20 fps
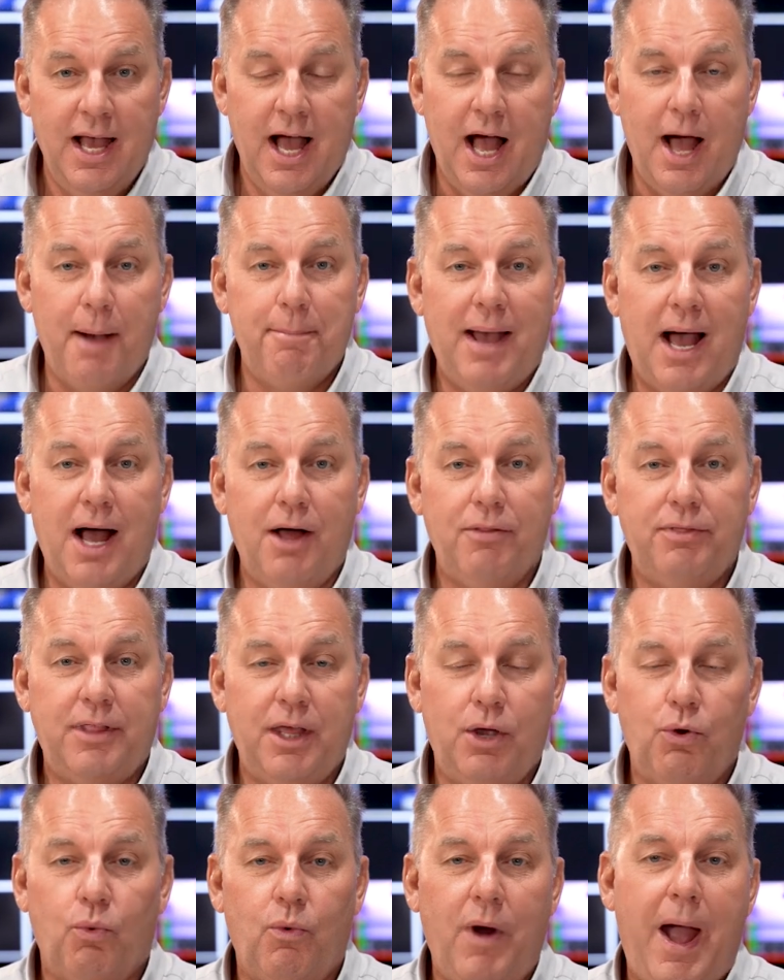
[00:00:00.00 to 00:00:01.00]
about
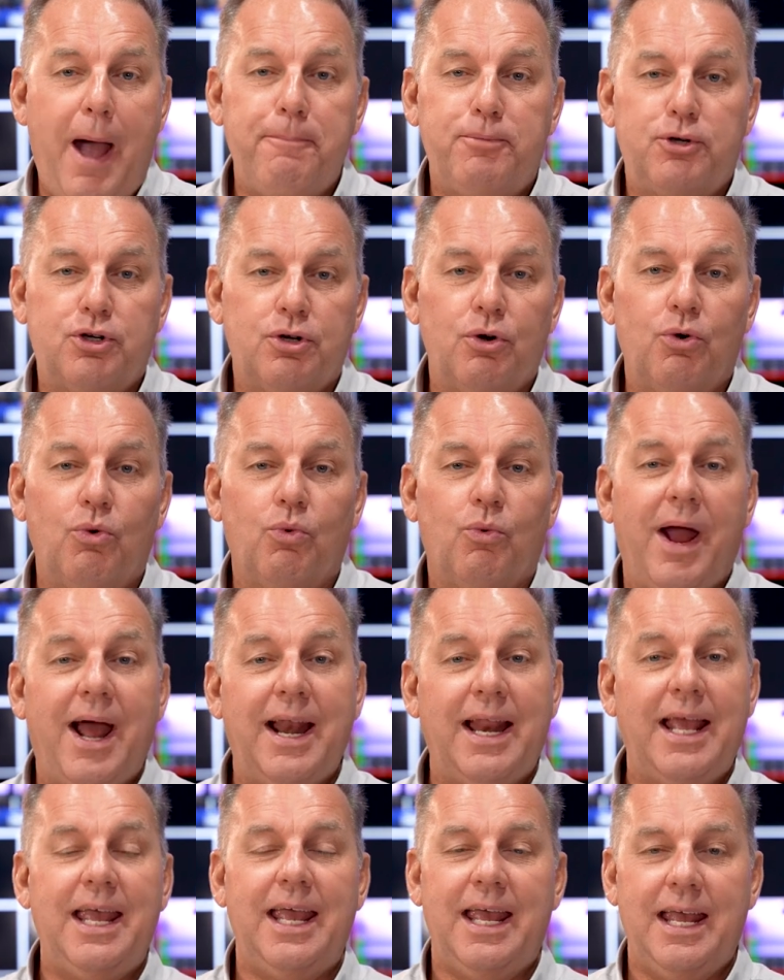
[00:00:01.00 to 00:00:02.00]
the
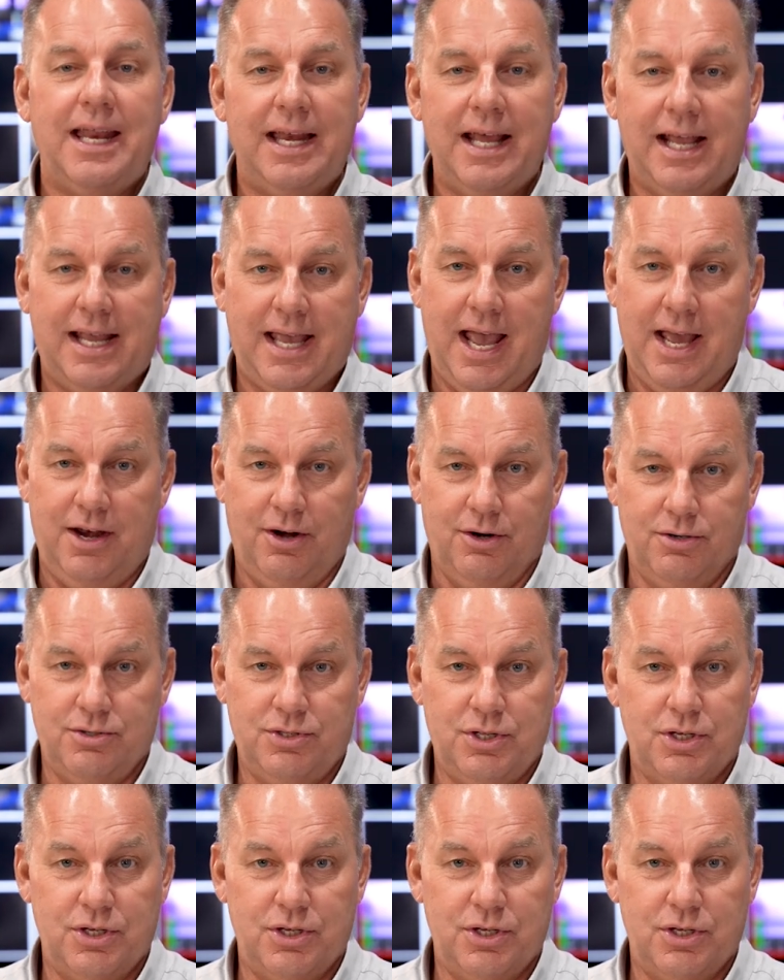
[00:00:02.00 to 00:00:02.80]
rapture-ready indicators,